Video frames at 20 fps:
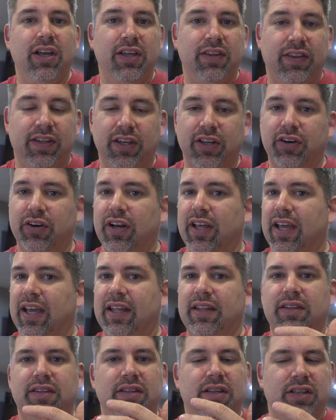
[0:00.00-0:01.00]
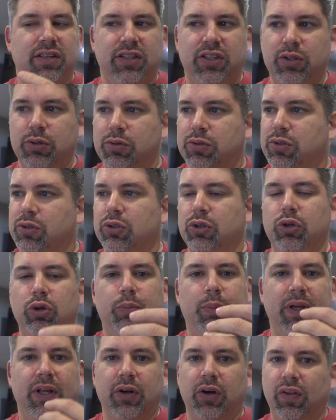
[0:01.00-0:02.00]
the internet,
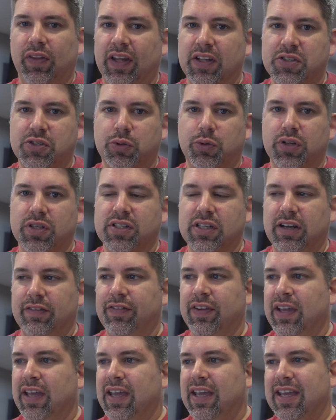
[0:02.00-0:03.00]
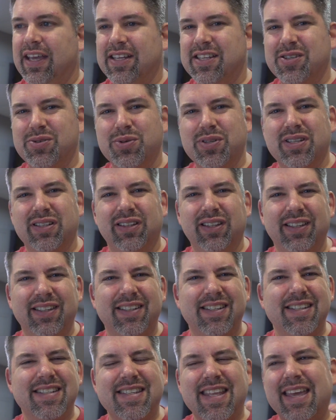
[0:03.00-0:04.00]
YouTube, and all that sort of stuff. It just was
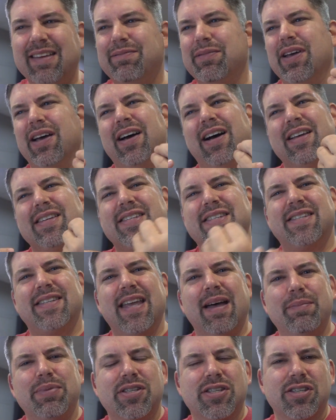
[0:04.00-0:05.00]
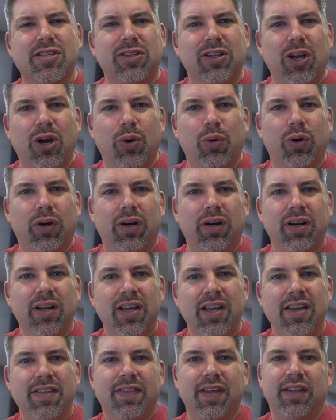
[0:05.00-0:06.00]
a step slower
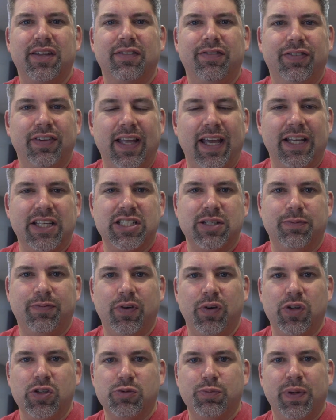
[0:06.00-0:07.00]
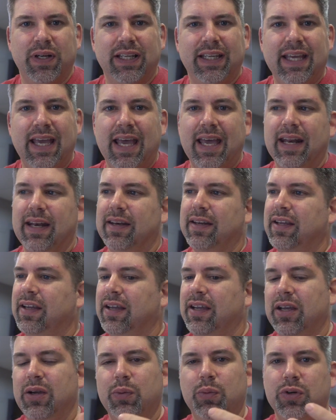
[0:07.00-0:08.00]
than the flagship phones. But again,
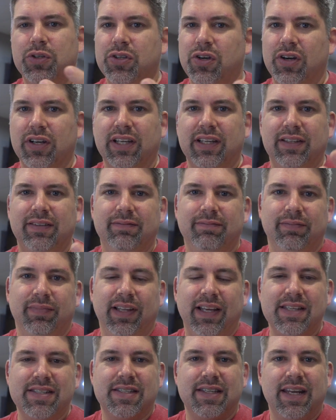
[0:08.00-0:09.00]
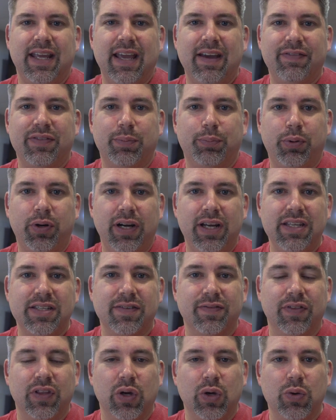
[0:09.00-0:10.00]
we're talking less than half the price
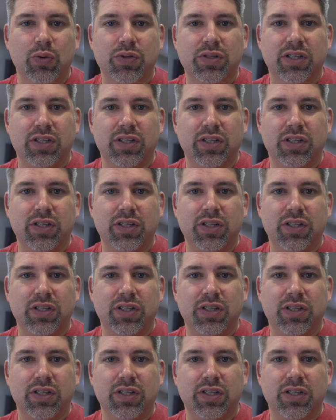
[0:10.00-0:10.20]
of those.